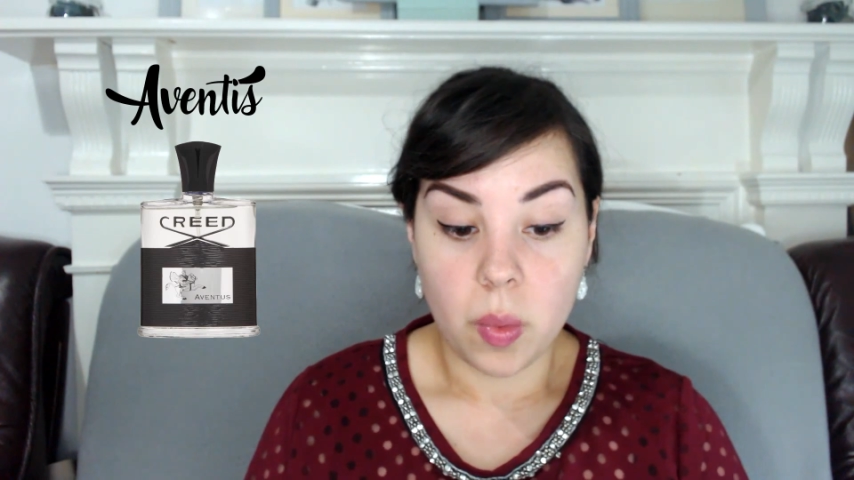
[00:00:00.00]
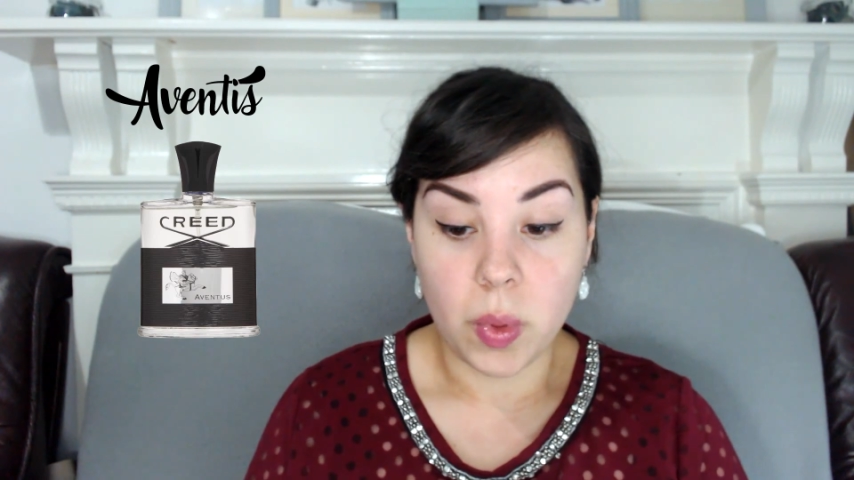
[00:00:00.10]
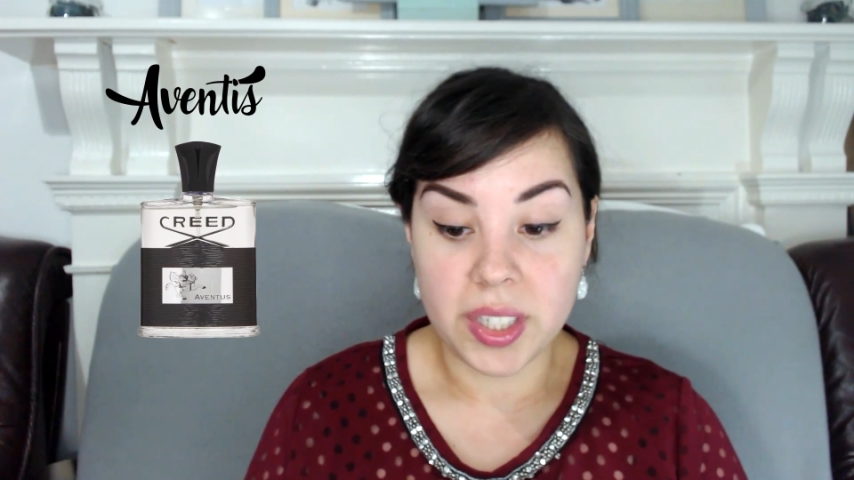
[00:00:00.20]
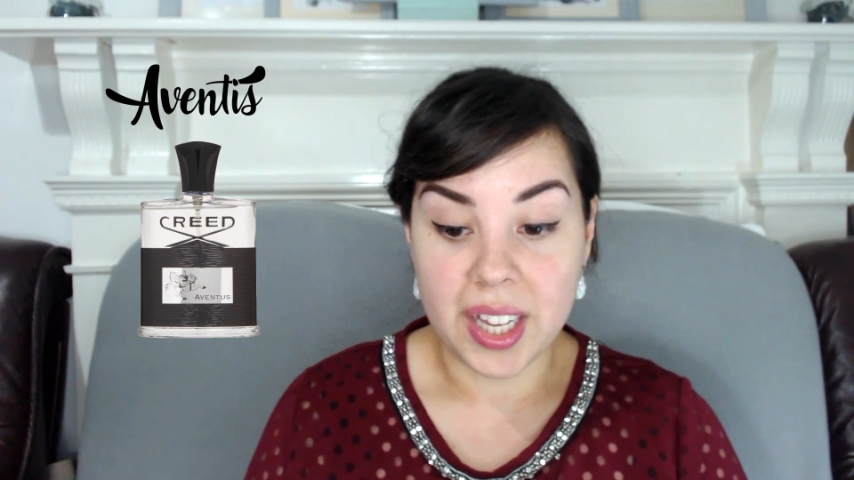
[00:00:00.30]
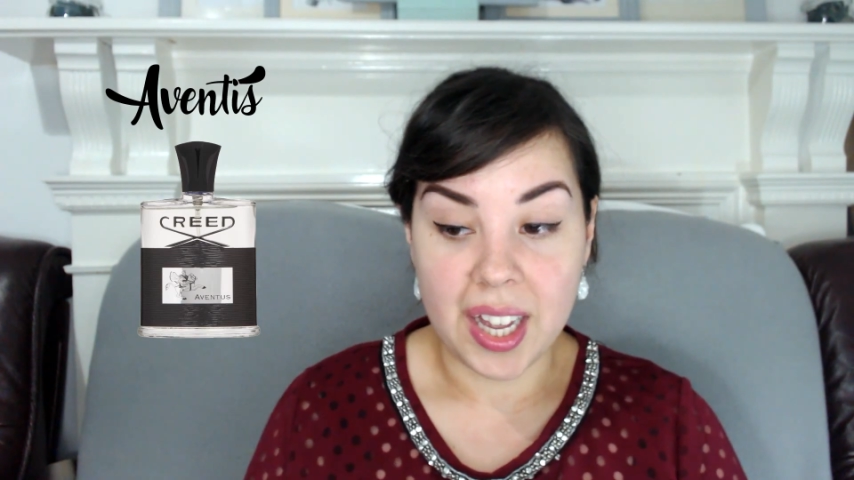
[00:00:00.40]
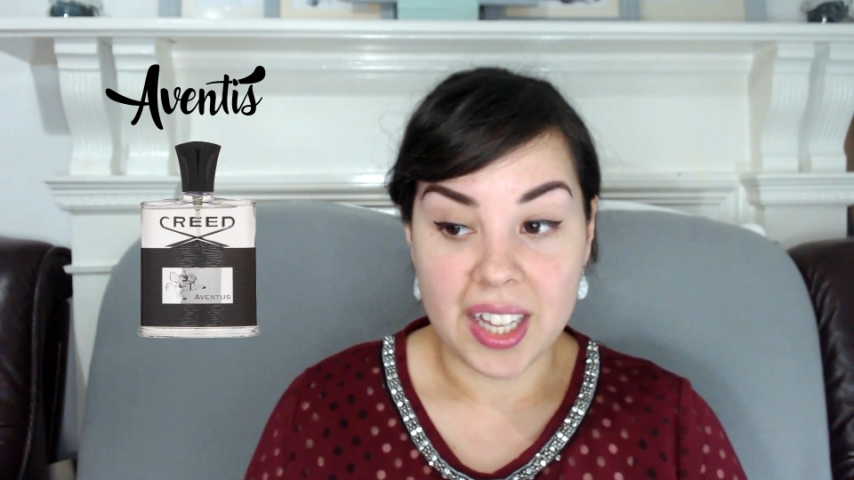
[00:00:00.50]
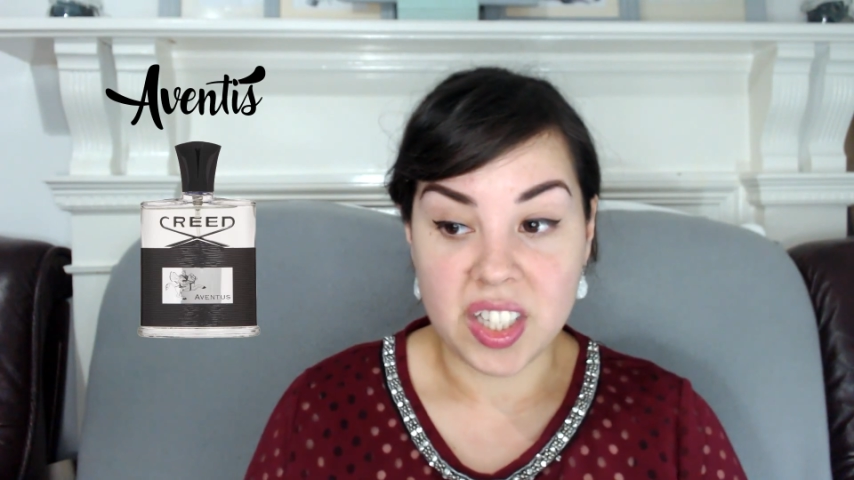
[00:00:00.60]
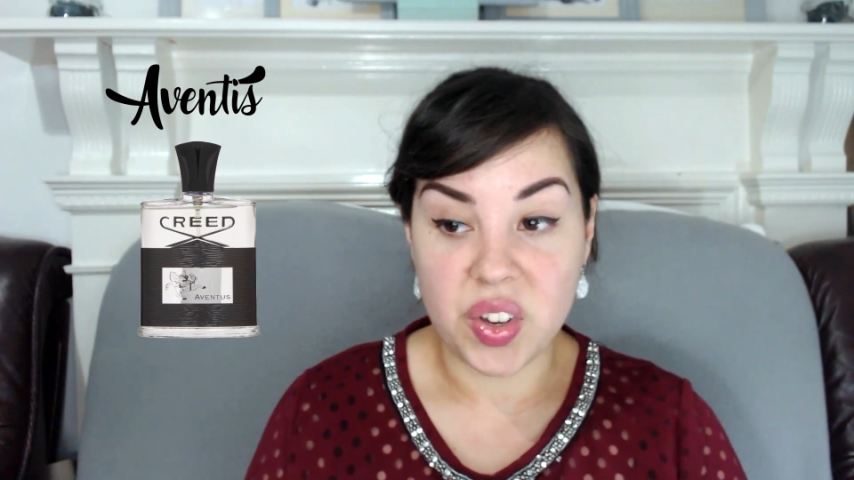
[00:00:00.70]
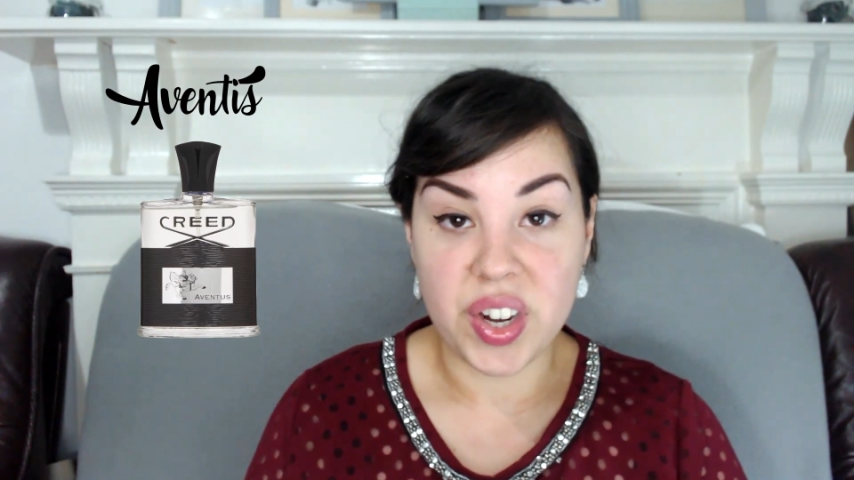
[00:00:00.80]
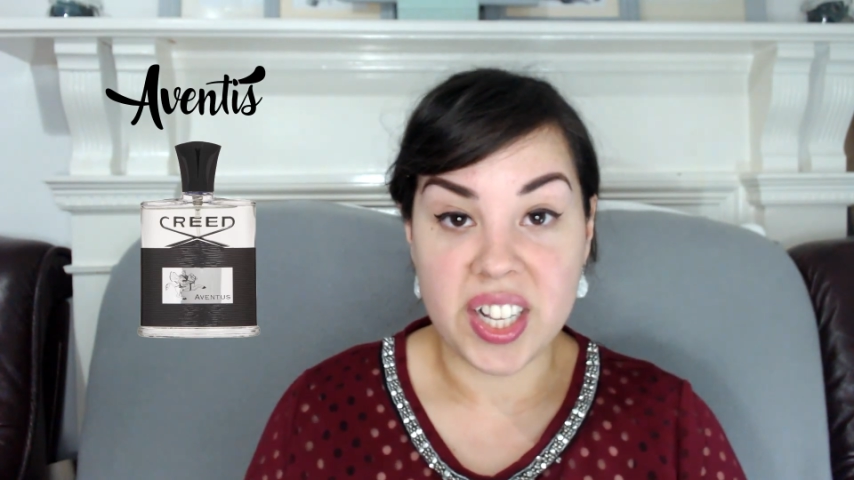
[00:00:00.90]
Was it
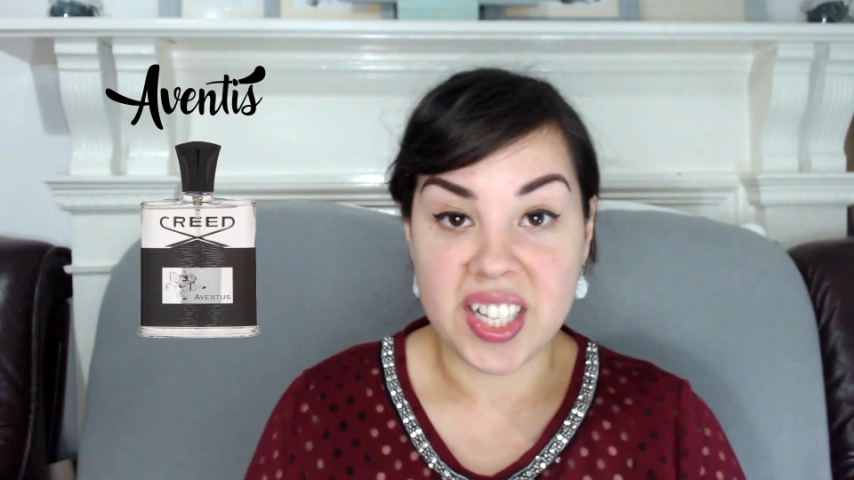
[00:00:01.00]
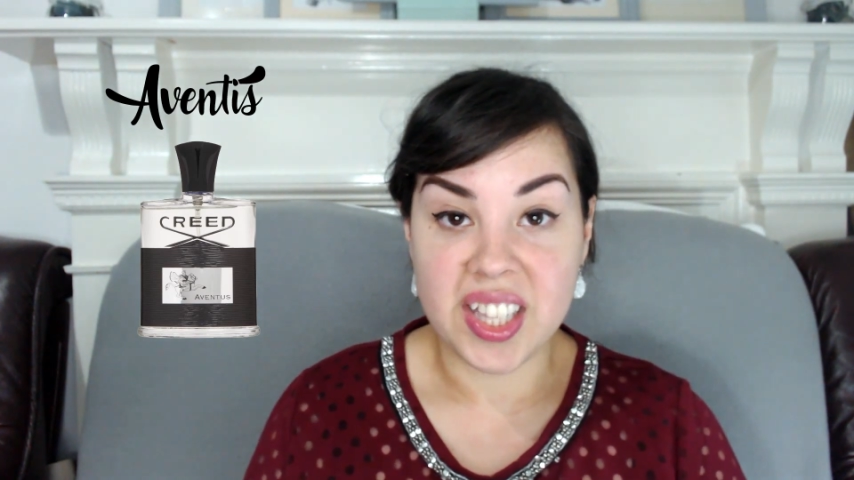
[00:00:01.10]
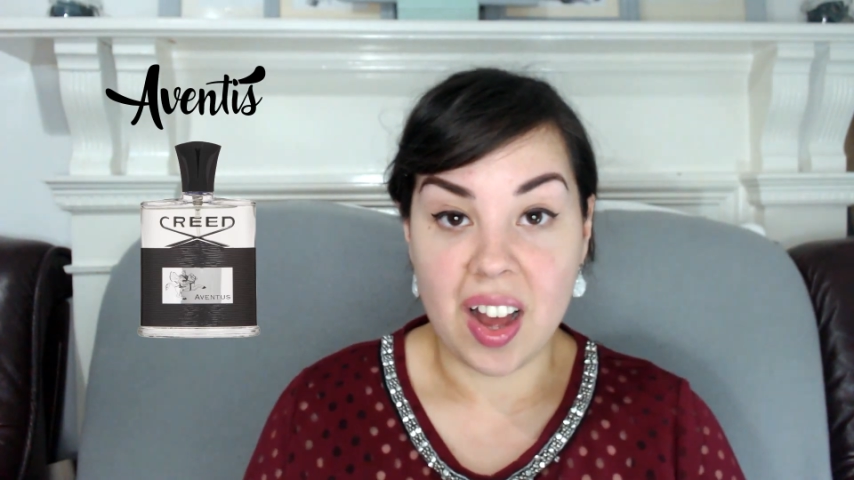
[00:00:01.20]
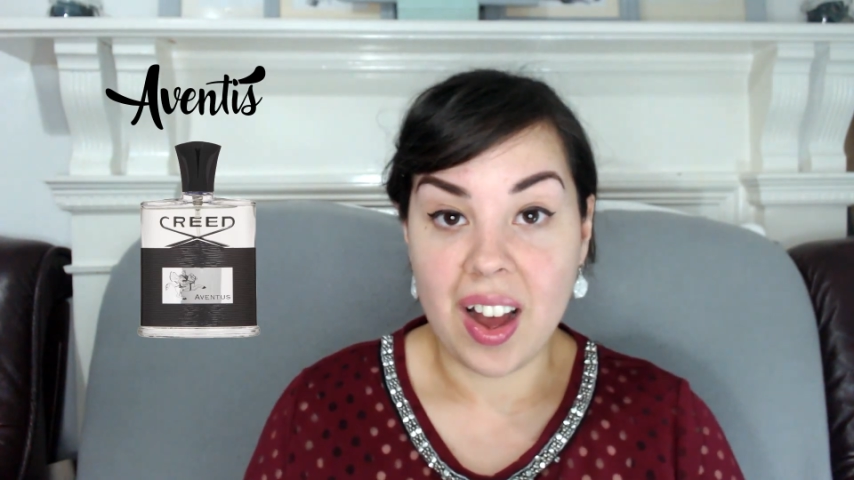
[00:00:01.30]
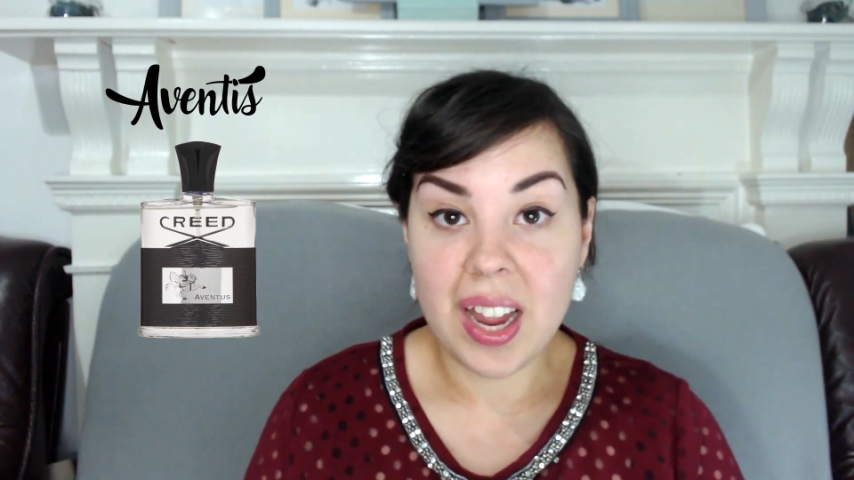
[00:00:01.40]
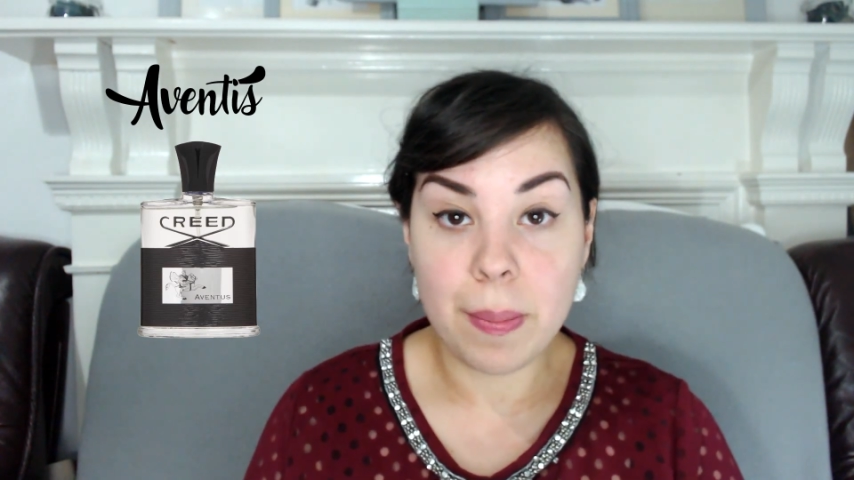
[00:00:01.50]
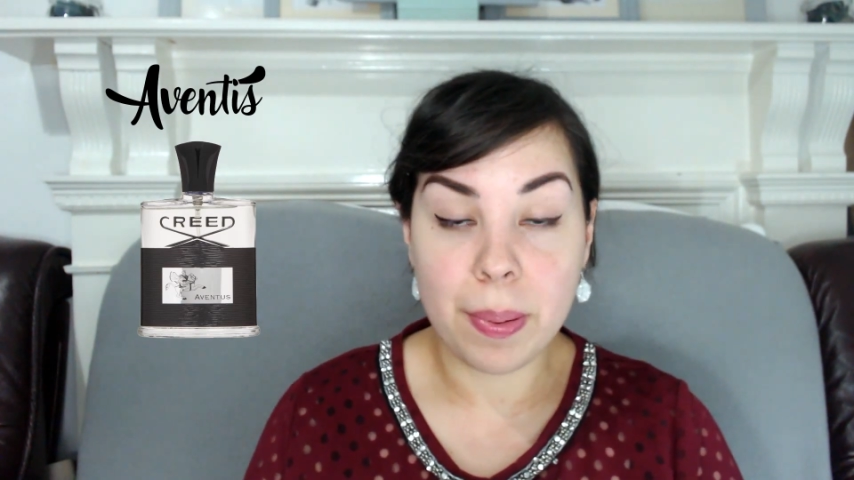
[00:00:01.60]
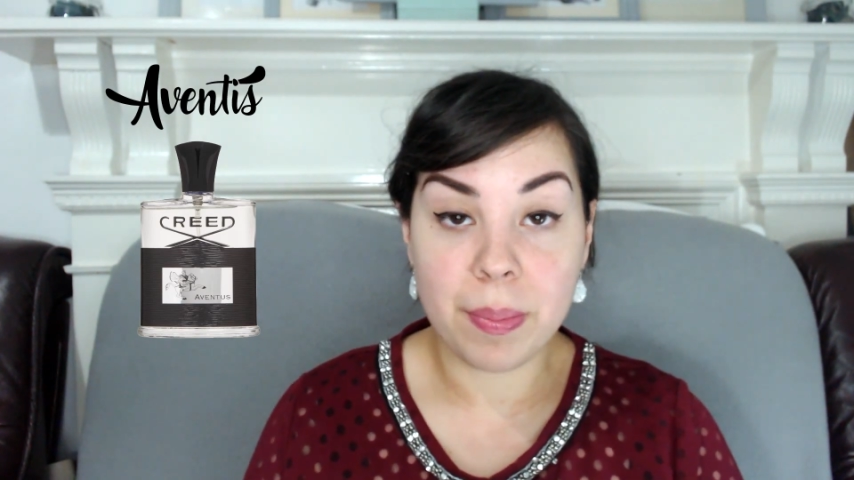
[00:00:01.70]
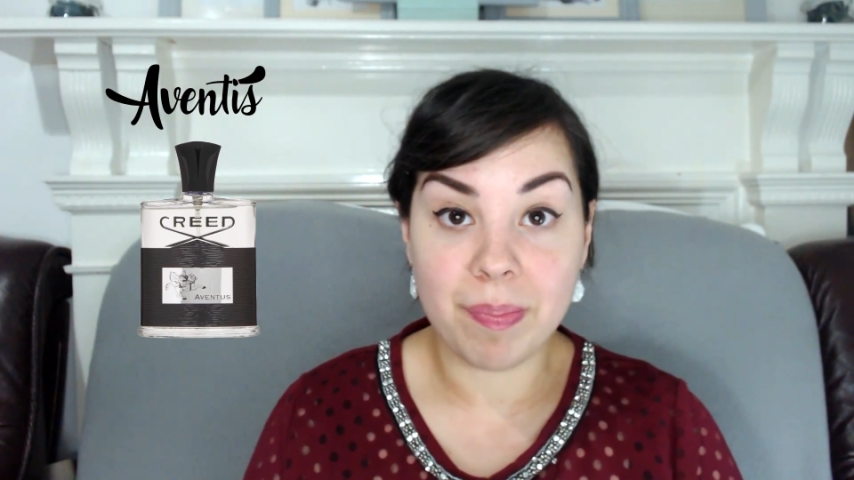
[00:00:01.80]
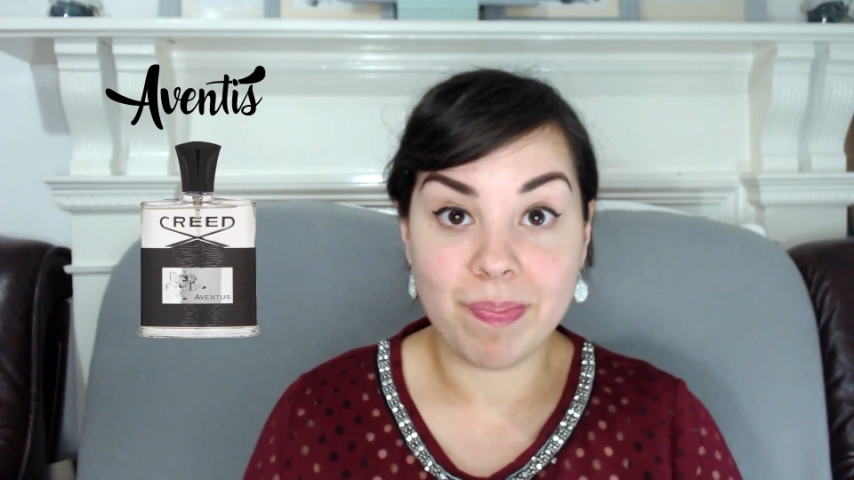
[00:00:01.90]
as good as the hype?